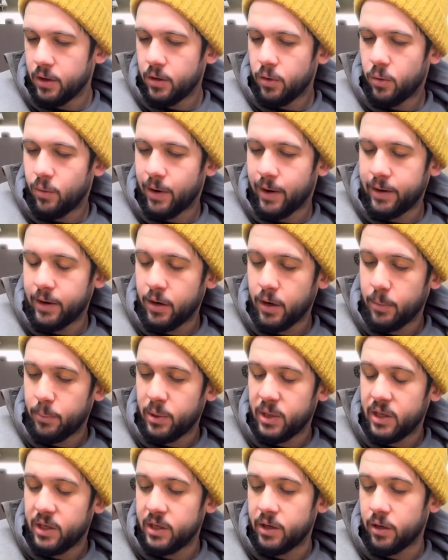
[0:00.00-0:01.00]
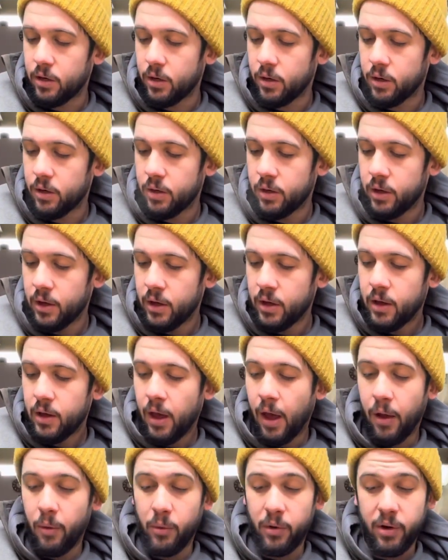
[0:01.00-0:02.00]
wadded up here.
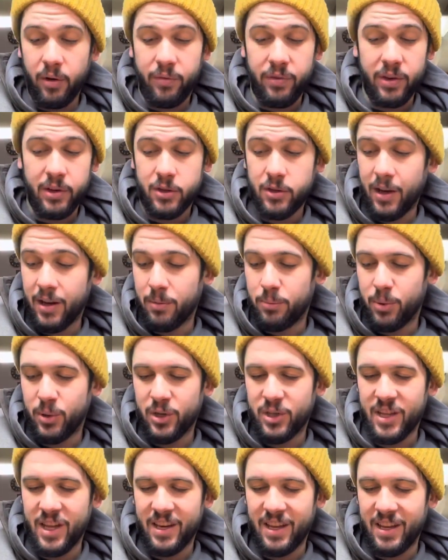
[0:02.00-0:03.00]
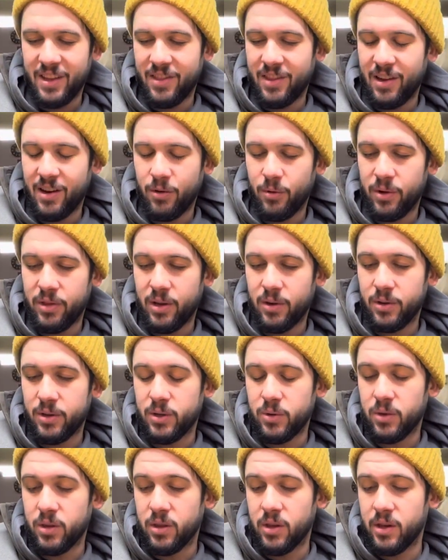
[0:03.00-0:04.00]
I wonder if they try to push that in there when they're
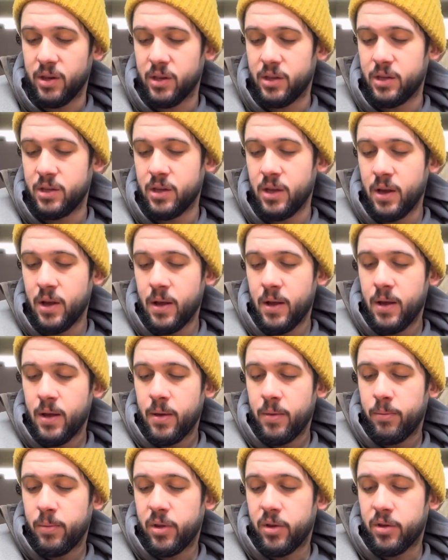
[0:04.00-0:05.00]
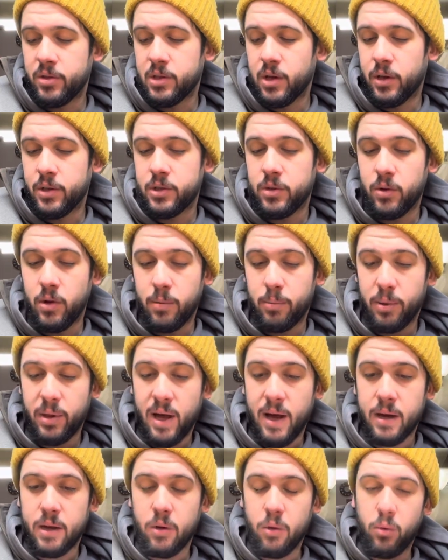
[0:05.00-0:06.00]
doing this. But there's also a
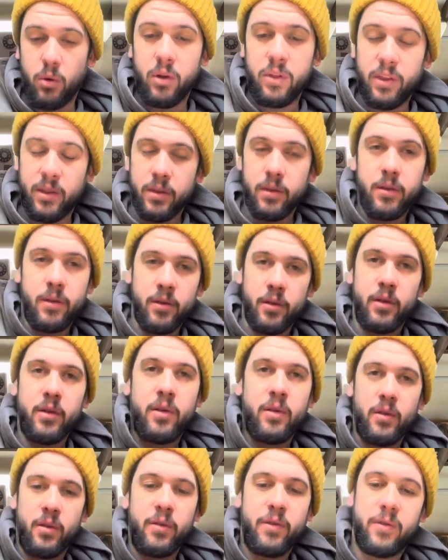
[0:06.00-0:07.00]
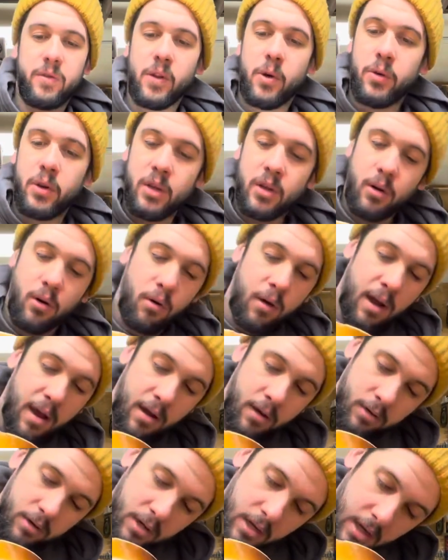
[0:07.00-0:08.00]
block of wood floating
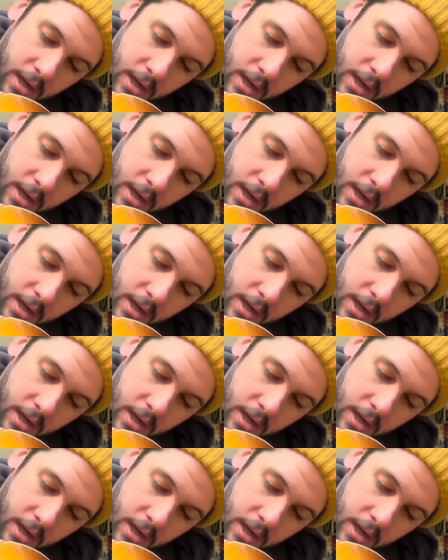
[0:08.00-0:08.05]
around,